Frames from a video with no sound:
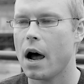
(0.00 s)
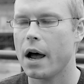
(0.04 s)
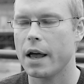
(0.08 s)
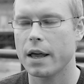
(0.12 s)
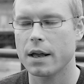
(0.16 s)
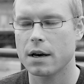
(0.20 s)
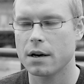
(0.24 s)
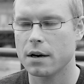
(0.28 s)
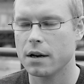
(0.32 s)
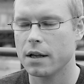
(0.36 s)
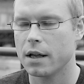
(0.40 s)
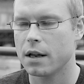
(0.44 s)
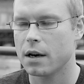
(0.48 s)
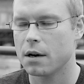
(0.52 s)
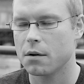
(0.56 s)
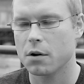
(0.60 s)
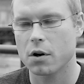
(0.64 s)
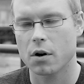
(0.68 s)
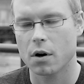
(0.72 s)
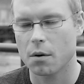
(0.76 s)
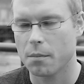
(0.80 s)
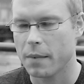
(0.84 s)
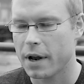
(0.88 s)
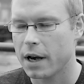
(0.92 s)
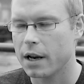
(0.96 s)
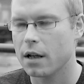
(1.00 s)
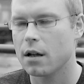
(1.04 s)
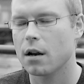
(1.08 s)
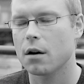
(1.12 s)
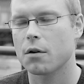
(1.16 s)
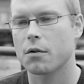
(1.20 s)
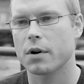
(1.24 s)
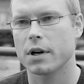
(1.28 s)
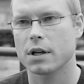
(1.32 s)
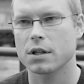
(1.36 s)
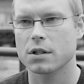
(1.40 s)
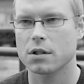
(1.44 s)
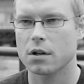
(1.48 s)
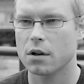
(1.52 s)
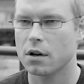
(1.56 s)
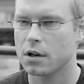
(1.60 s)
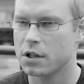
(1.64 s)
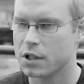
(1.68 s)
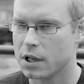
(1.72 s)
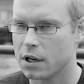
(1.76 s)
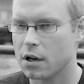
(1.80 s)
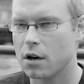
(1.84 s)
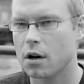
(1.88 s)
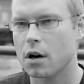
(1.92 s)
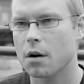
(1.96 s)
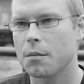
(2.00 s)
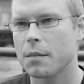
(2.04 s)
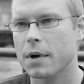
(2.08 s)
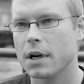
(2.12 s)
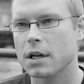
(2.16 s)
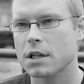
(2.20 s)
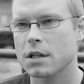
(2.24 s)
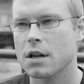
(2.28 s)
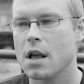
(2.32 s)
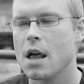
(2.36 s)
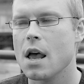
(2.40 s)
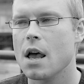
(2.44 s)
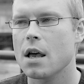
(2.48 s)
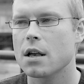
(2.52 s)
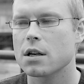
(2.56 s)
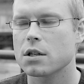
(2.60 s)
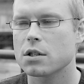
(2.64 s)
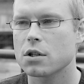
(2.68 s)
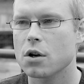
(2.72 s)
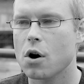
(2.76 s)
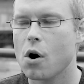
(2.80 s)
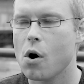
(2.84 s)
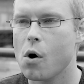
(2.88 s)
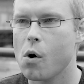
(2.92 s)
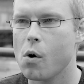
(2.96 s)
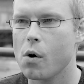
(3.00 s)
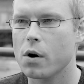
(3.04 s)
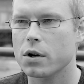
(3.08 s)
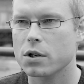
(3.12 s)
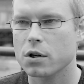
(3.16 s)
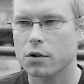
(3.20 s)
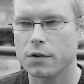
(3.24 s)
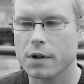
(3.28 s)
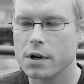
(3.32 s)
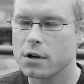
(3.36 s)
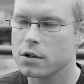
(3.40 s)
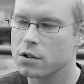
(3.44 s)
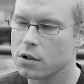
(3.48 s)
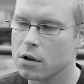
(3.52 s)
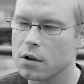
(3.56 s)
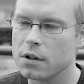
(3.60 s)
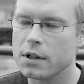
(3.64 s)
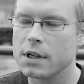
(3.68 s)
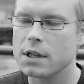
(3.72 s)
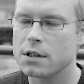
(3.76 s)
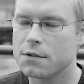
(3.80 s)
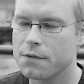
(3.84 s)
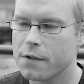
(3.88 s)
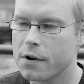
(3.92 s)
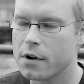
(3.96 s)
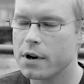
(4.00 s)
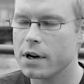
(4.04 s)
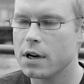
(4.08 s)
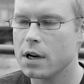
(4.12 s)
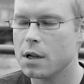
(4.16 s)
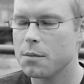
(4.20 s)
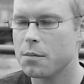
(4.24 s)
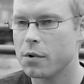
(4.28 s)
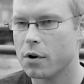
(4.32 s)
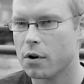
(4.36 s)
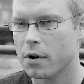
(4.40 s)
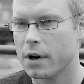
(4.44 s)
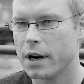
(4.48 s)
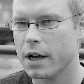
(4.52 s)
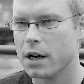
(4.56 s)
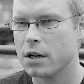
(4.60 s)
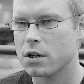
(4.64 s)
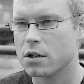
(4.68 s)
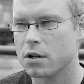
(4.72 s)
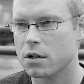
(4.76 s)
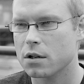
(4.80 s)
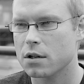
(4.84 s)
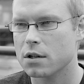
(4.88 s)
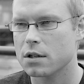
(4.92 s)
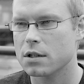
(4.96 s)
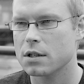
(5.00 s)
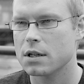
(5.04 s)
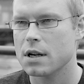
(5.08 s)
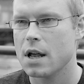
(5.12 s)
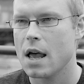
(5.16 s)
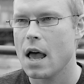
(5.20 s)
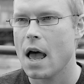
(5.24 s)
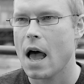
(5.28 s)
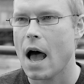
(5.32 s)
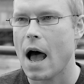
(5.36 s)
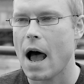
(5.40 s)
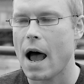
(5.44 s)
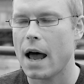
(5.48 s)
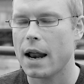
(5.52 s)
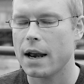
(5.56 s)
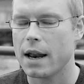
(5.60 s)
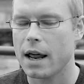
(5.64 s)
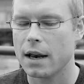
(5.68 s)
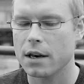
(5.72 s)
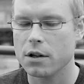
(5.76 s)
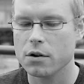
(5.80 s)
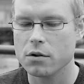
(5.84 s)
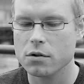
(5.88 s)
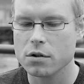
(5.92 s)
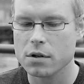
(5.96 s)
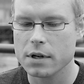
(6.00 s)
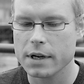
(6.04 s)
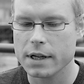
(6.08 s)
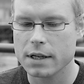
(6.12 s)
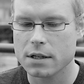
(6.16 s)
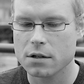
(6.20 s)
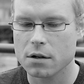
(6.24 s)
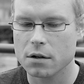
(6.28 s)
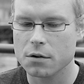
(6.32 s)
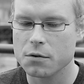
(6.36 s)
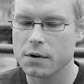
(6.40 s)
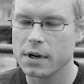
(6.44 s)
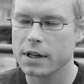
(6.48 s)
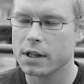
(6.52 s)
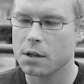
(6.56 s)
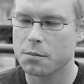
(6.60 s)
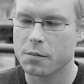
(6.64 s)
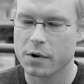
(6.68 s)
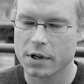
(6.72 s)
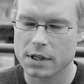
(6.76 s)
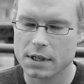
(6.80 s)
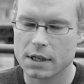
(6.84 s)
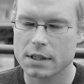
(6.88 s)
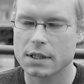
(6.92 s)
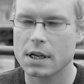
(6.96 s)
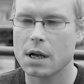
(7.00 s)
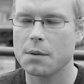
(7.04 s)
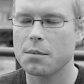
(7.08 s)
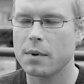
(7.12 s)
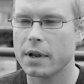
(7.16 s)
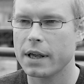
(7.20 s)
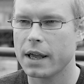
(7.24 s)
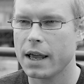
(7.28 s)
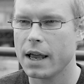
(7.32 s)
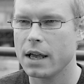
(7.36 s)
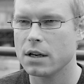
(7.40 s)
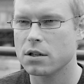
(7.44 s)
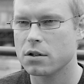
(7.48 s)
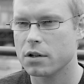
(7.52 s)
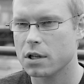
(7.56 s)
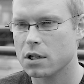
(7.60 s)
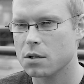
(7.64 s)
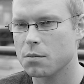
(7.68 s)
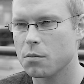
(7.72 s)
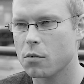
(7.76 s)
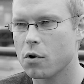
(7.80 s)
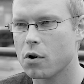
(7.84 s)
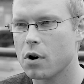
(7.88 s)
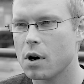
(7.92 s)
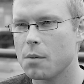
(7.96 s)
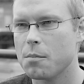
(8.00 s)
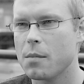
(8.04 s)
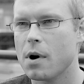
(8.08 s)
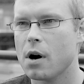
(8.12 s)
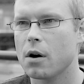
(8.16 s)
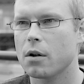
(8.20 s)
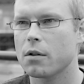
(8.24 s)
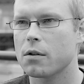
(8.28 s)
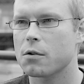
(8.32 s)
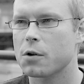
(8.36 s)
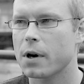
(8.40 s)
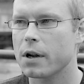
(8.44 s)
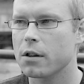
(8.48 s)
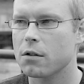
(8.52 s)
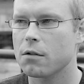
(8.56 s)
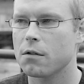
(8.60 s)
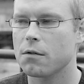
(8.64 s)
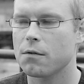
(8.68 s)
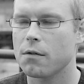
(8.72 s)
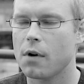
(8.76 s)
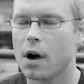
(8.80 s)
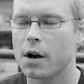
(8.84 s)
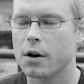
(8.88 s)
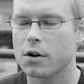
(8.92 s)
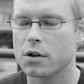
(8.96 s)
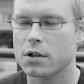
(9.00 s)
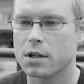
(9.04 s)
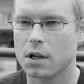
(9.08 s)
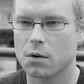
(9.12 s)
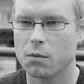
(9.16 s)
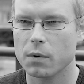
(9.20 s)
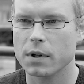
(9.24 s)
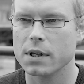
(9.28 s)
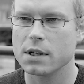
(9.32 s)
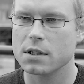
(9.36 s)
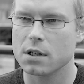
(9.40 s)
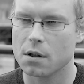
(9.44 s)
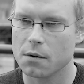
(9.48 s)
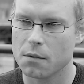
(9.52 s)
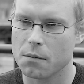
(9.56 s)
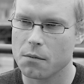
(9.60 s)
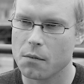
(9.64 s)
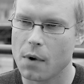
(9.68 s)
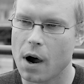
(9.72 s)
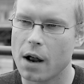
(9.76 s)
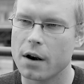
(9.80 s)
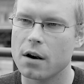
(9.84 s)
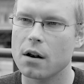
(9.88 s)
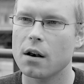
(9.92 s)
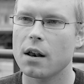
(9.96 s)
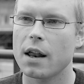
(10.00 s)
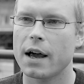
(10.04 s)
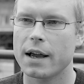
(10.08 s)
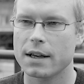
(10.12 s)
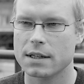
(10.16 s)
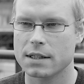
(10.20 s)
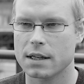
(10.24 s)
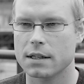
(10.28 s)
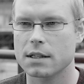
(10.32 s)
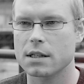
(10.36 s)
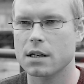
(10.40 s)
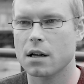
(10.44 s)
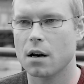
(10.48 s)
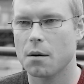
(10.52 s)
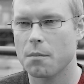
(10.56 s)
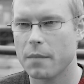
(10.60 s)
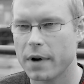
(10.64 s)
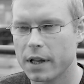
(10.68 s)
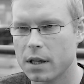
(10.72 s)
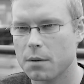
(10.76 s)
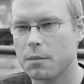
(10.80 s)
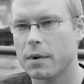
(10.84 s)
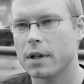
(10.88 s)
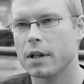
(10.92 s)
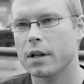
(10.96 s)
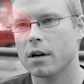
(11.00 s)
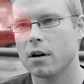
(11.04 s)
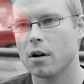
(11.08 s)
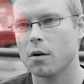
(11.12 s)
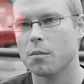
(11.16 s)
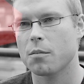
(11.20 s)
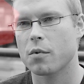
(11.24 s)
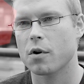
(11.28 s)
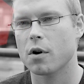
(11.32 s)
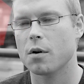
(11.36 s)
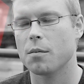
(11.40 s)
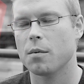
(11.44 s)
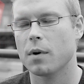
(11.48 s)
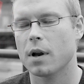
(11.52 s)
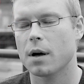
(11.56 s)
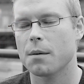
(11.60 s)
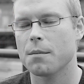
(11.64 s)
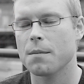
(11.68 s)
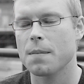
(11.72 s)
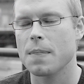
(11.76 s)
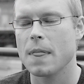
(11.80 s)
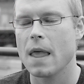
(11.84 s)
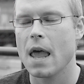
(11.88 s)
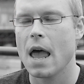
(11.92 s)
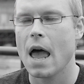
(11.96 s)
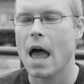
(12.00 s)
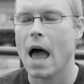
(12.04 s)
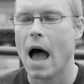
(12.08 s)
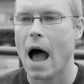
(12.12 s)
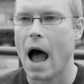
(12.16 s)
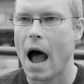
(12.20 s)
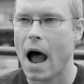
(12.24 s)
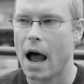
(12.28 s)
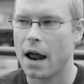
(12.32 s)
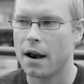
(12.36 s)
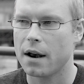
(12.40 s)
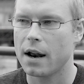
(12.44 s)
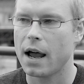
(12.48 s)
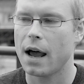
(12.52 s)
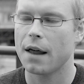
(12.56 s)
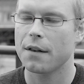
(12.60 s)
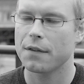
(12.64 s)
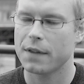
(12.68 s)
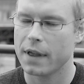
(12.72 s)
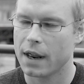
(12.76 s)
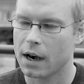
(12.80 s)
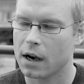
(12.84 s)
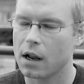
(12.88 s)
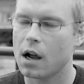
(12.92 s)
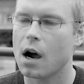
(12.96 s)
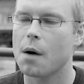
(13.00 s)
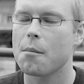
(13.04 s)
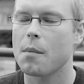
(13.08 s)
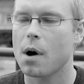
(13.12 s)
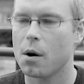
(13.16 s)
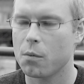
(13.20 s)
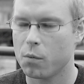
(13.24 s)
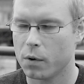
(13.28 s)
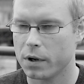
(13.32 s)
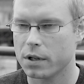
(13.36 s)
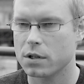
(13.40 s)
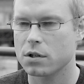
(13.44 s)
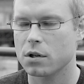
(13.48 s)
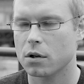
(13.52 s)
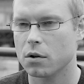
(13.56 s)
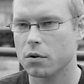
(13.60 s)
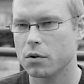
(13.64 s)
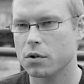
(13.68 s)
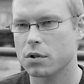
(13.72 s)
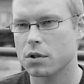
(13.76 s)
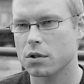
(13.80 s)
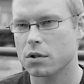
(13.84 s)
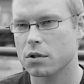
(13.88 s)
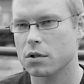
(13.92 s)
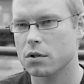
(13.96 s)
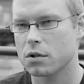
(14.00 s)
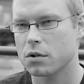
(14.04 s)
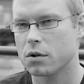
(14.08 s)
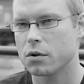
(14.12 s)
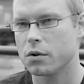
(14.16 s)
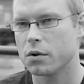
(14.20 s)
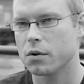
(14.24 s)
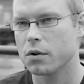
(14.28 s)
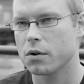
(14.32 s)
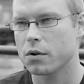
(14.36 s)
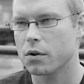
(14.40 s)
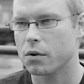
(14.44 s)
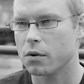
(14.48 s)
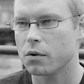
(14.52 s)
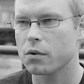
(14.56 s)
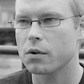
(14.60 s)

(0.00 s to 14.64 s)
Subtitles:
in you know, medical research, economics. So there's all these very deep connections, and usually it's not really the precise application. It's more about trying to understand what is the underlying statistical mathematical problem, and then come up with solutions to